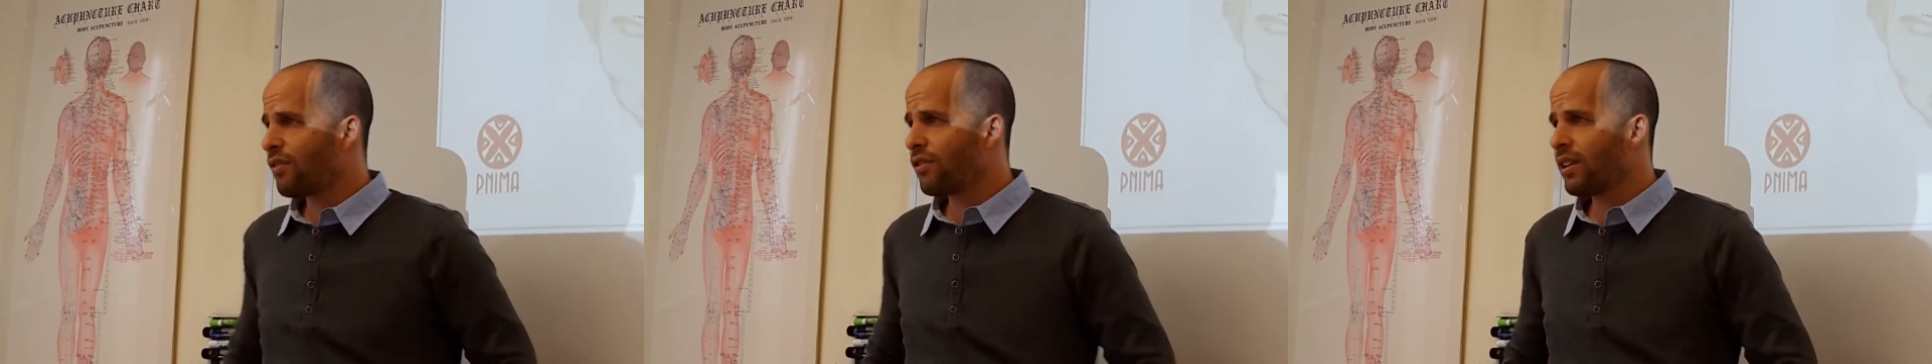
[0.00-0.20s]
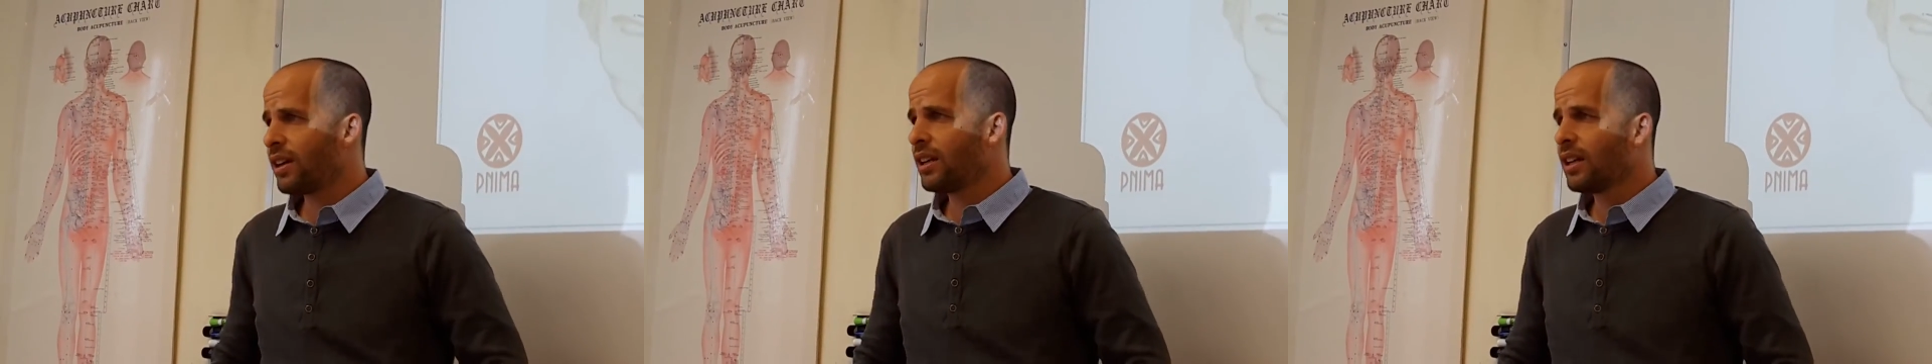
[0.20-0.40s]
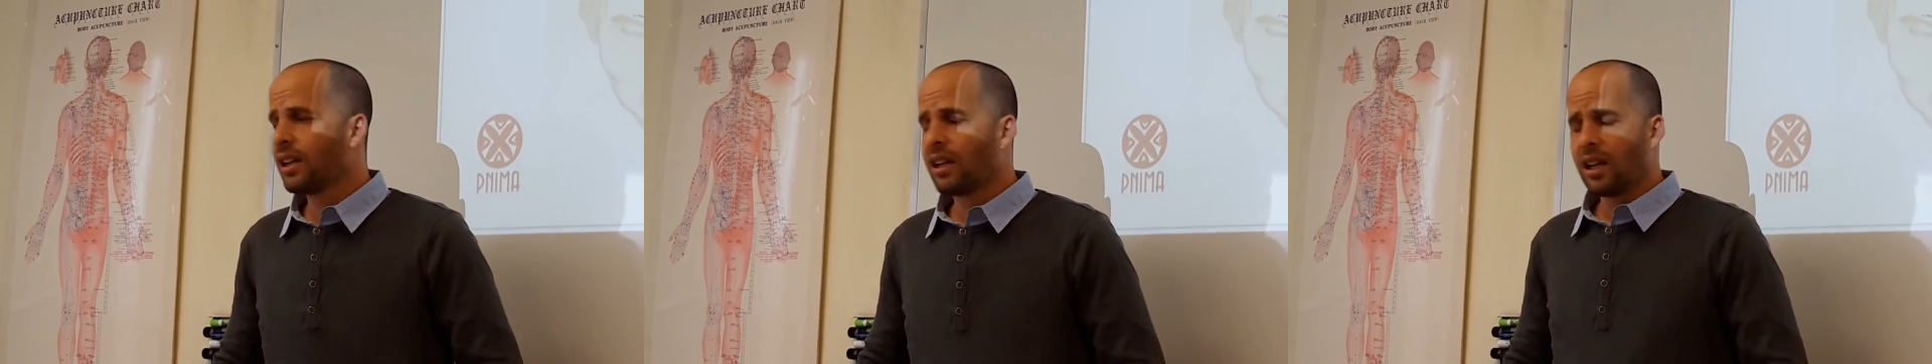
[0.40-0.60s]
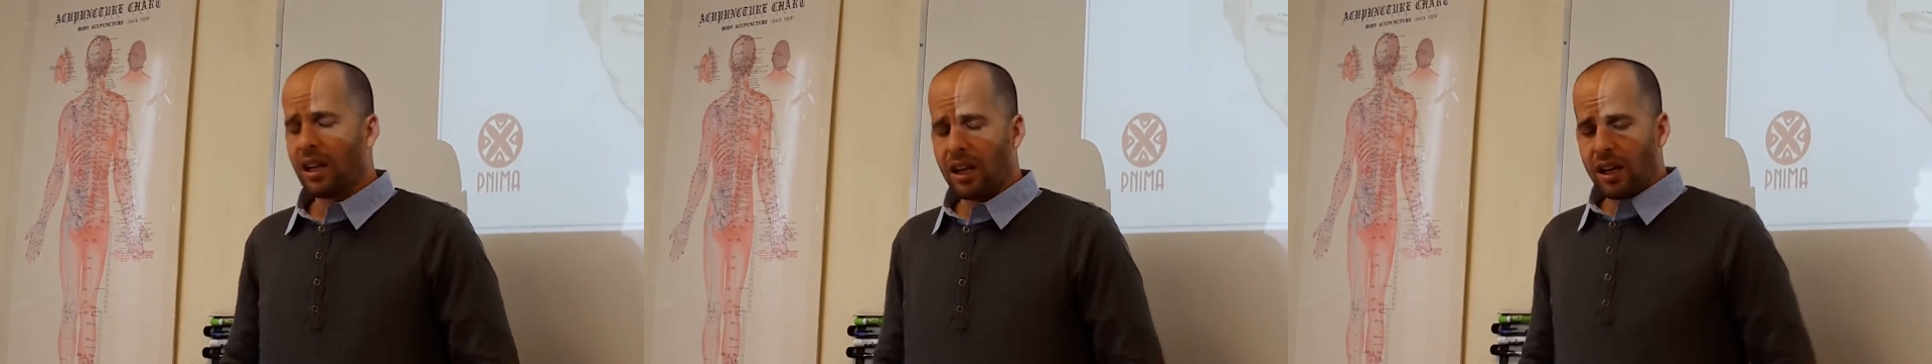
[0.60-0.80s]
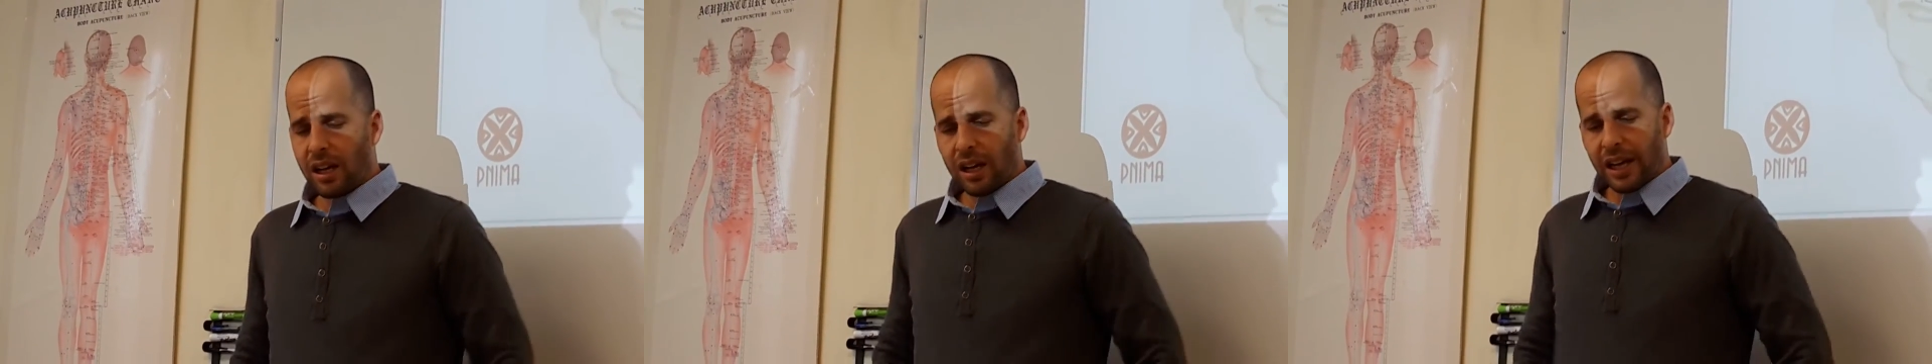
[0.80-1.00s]
often.
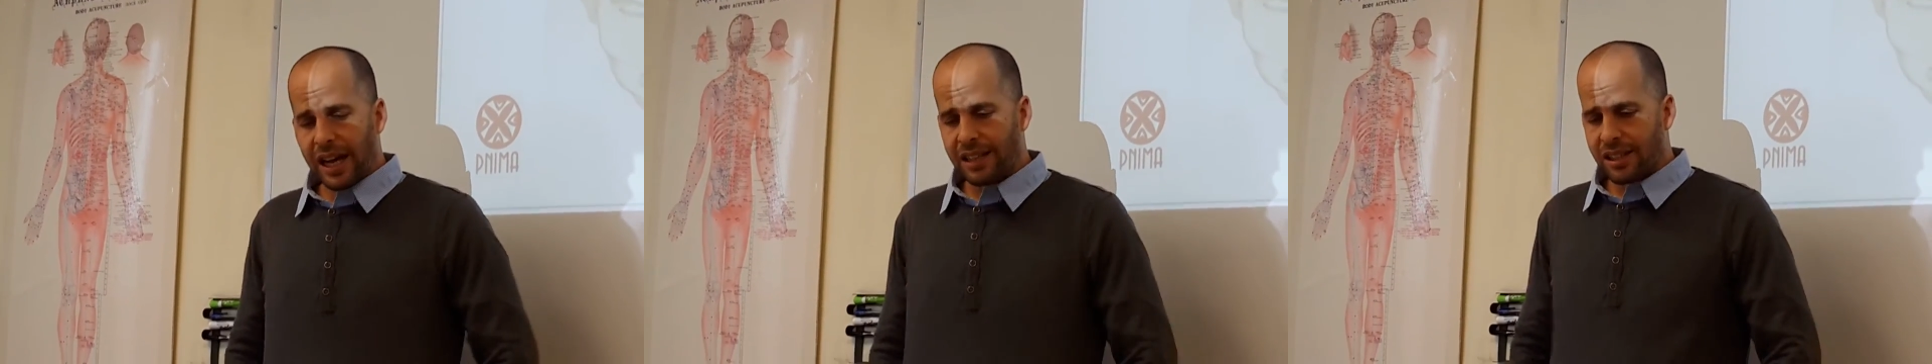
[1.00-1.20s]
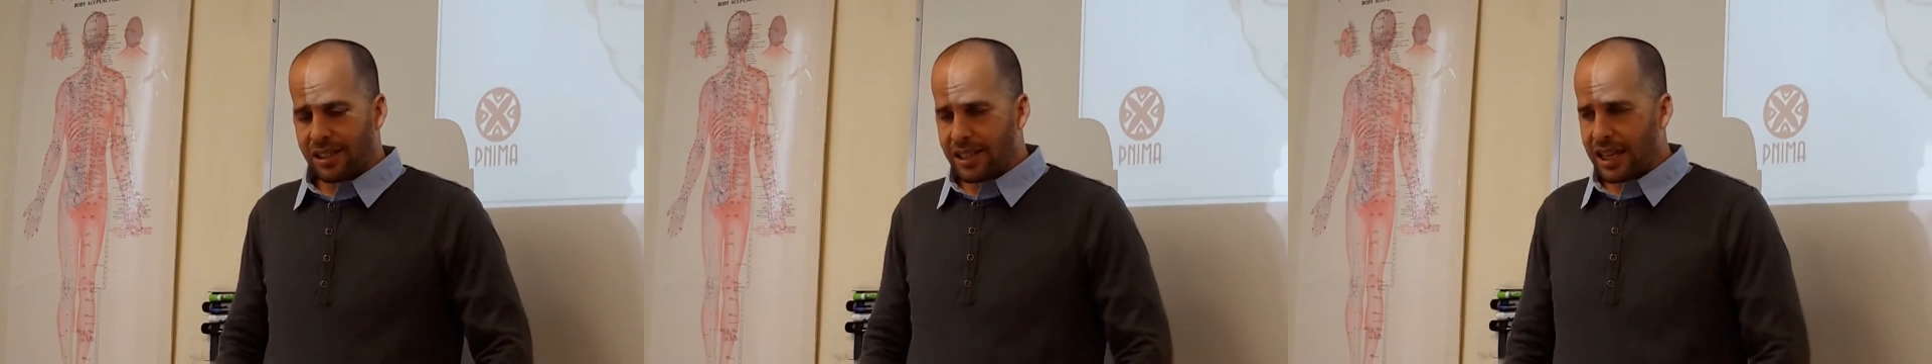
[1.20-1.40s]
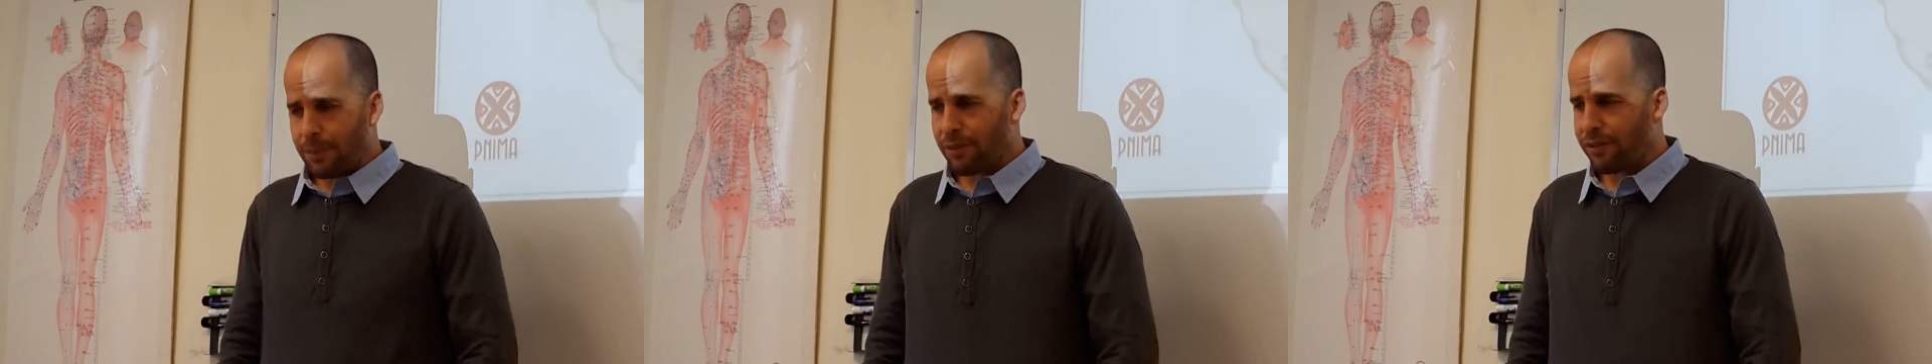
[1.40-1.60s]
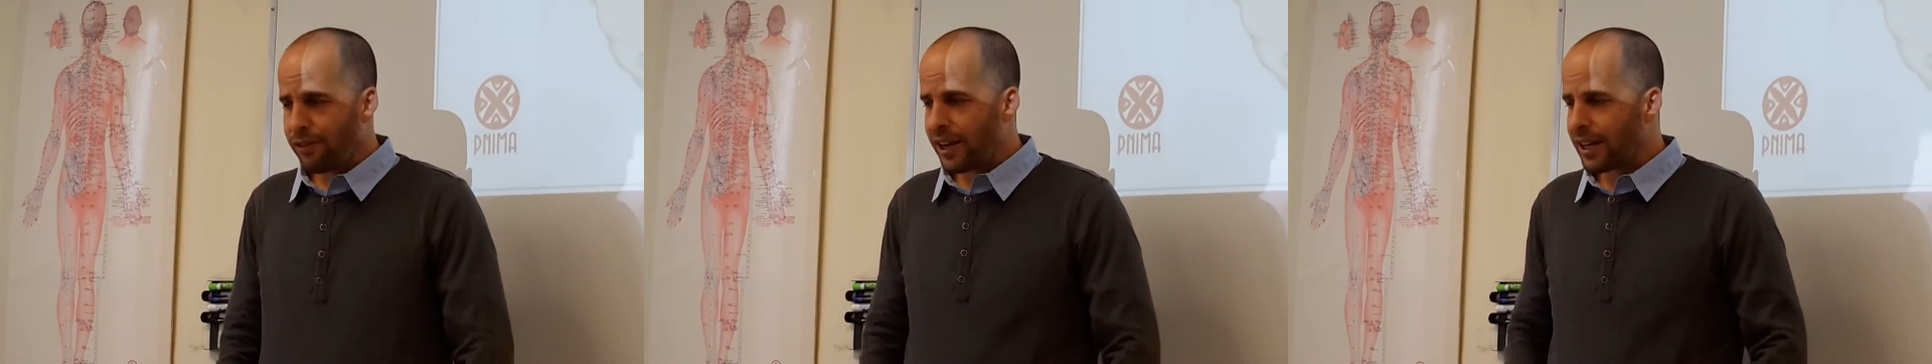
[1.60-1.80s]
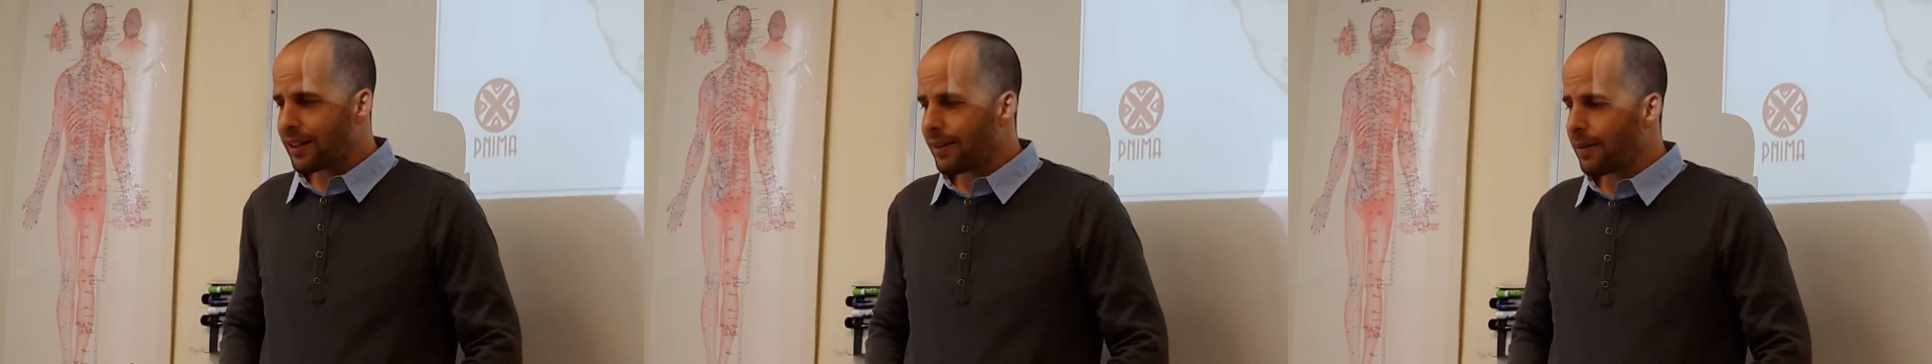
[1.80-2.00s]
Has the same
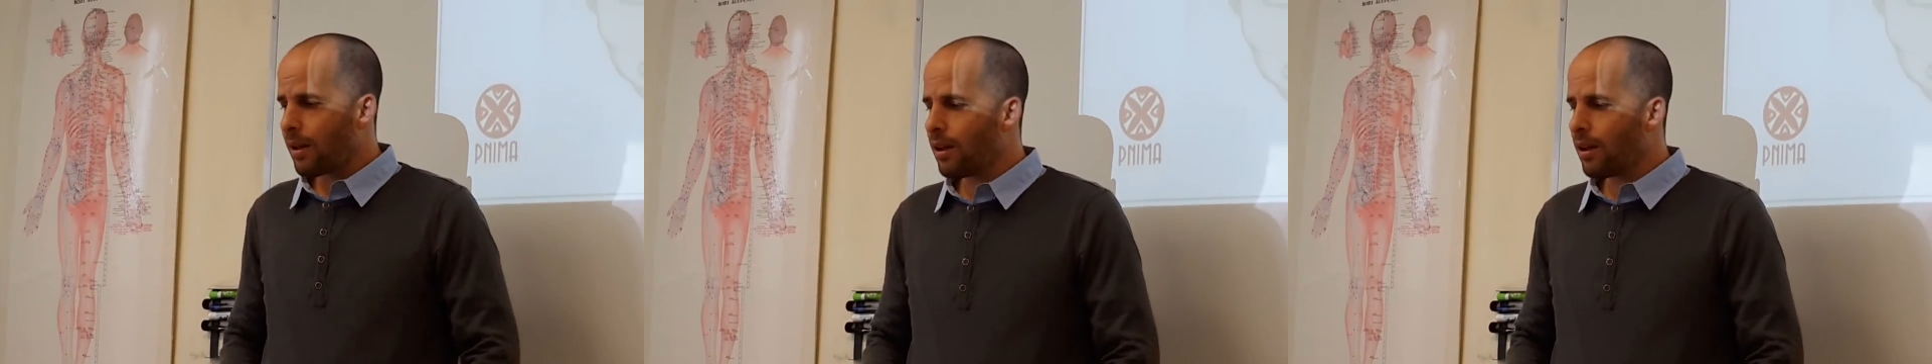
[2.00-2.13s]
effect.